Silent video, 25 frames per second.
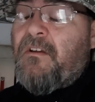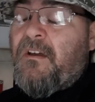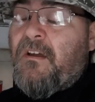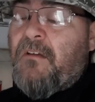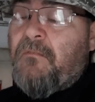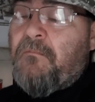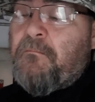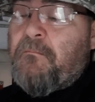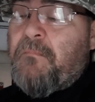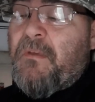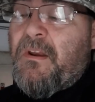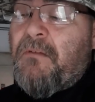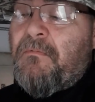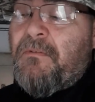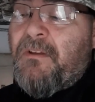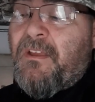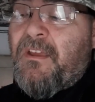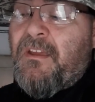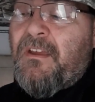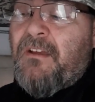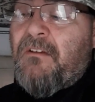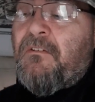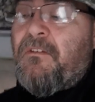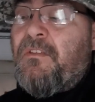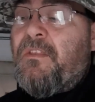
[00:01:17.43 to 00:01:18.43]
I've been able to
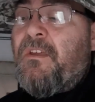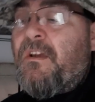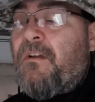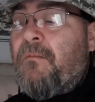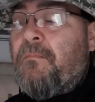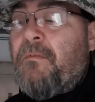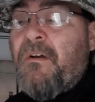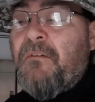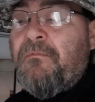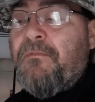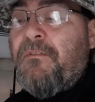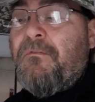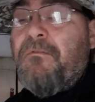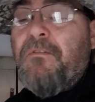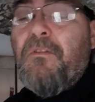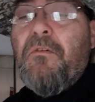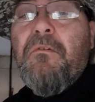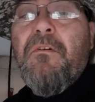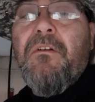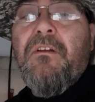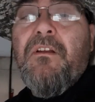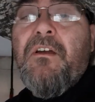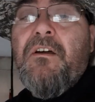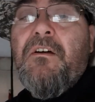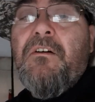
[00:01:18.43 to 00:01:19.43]
get everything up off the
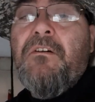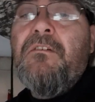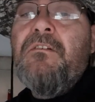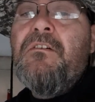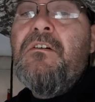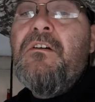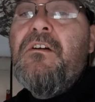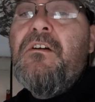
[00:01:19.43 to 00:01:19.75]
floor now,